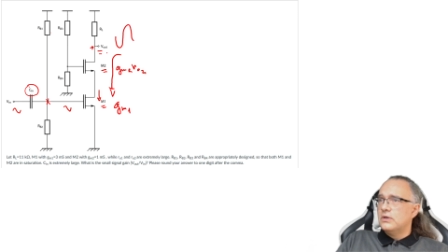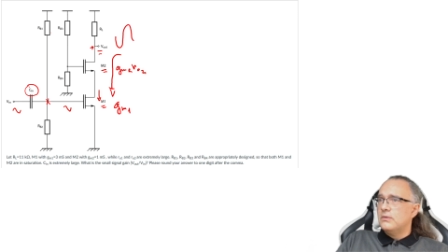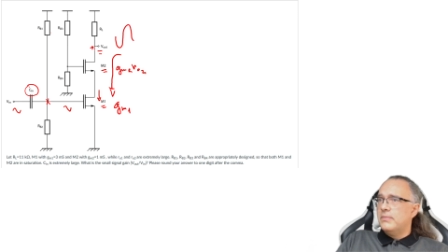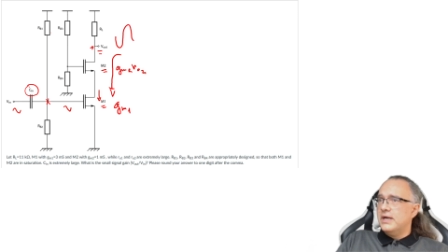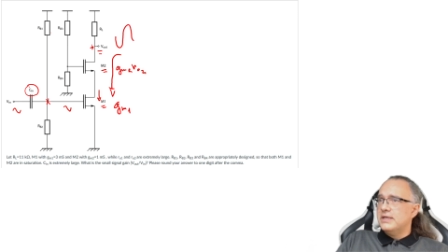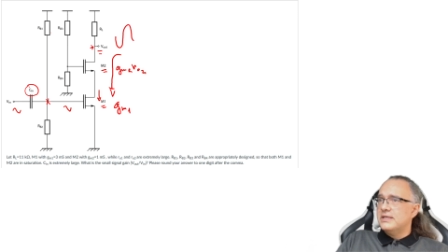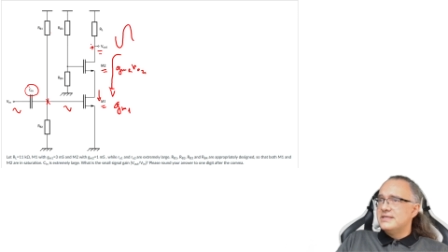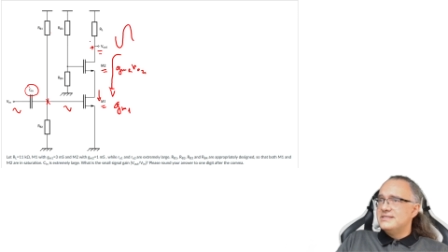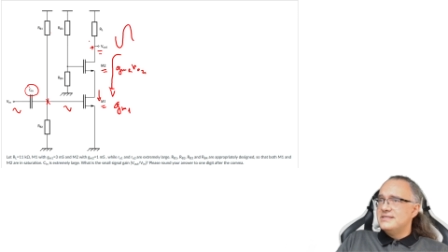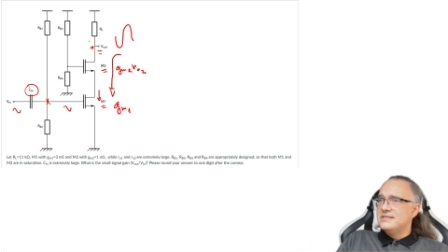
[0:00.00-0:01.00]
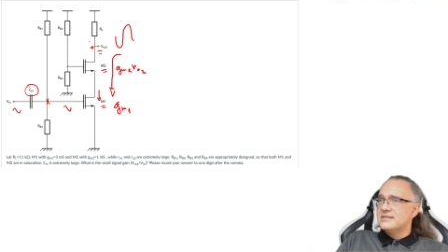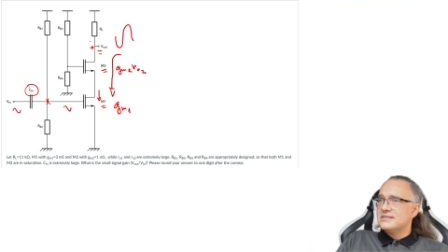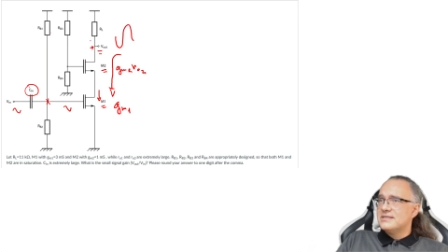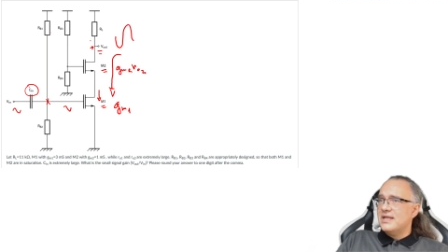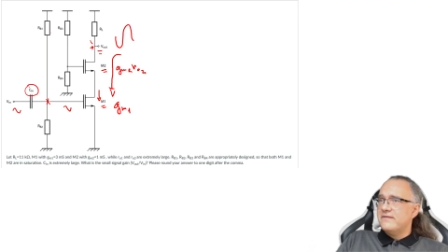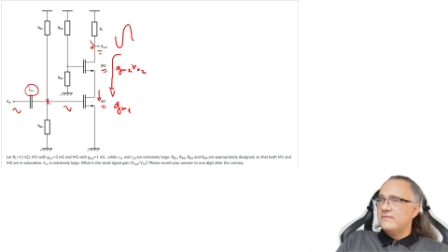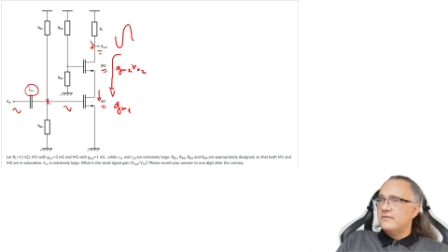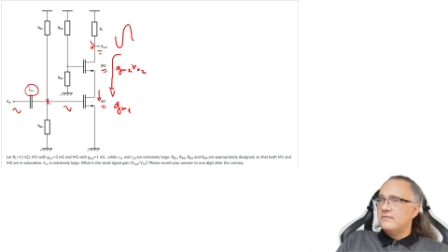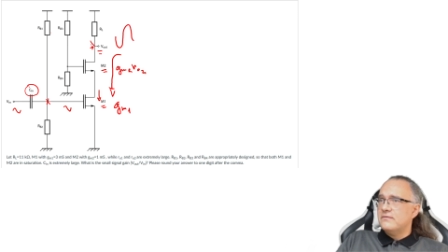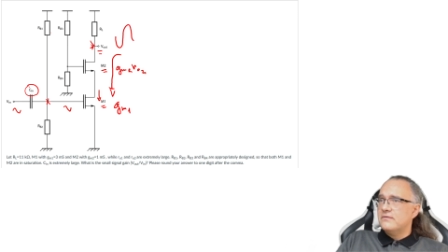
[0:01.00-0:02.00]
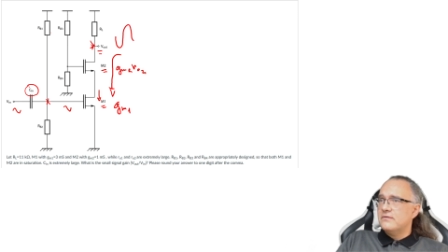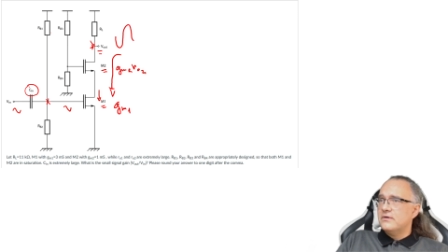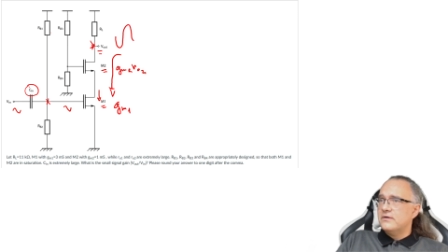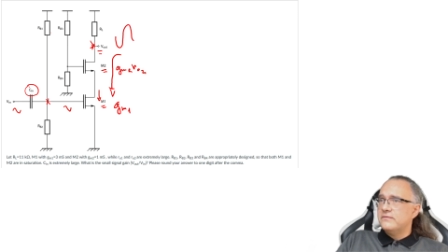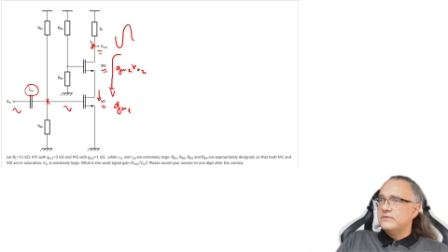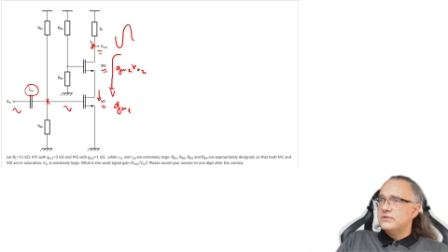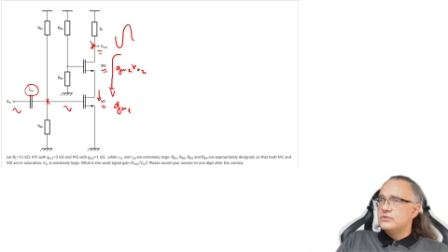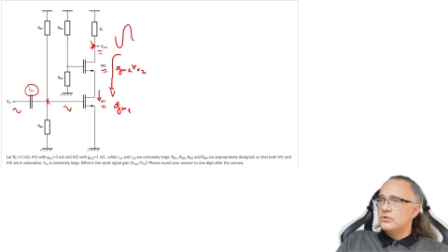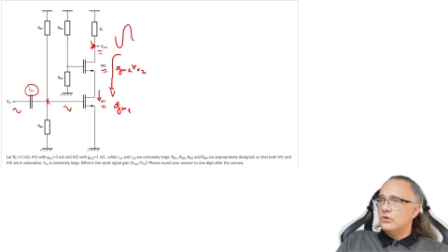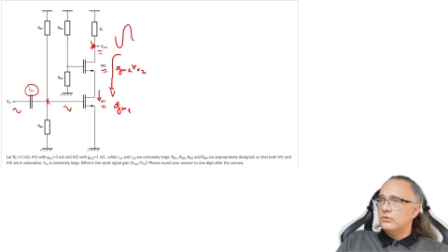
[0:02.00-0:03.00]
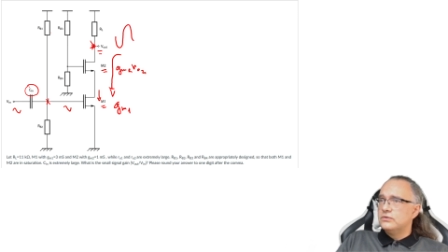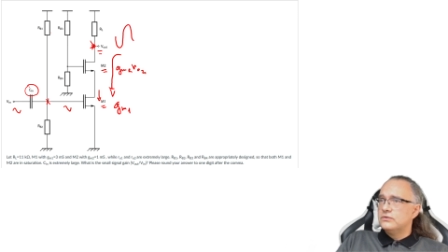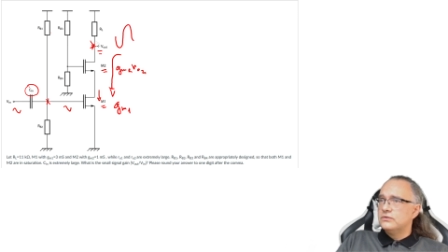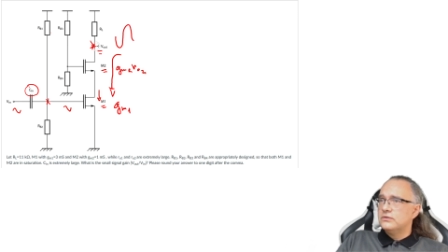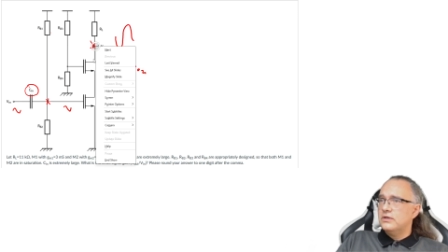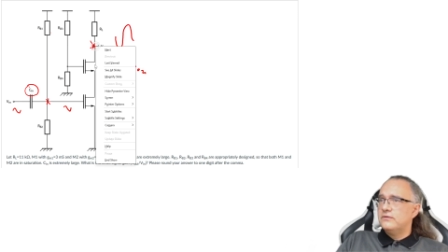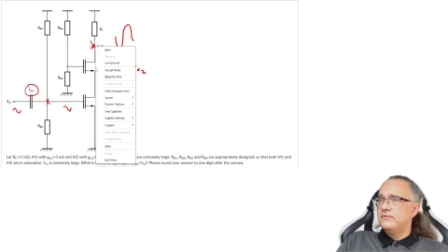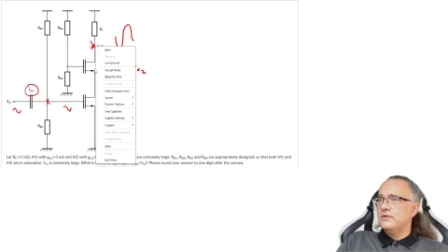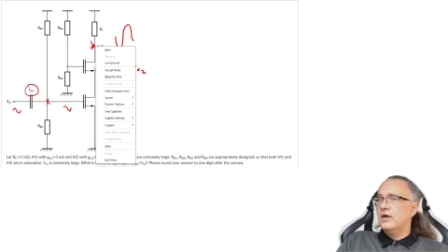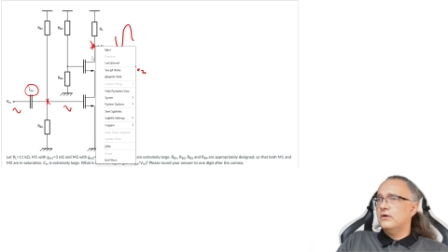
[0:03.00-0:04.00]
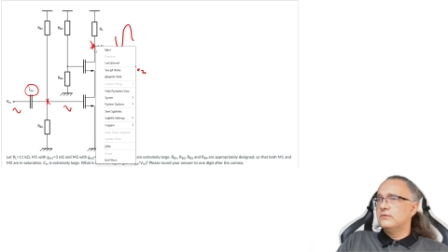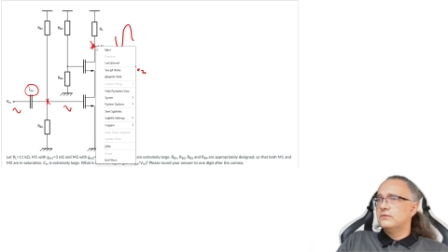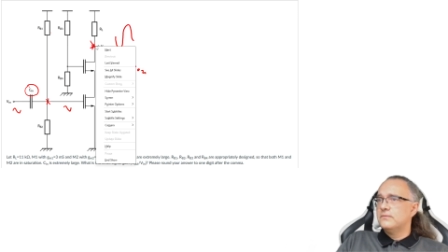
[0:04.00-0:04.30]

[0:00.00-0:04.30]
by the resistance level of this node at Vout.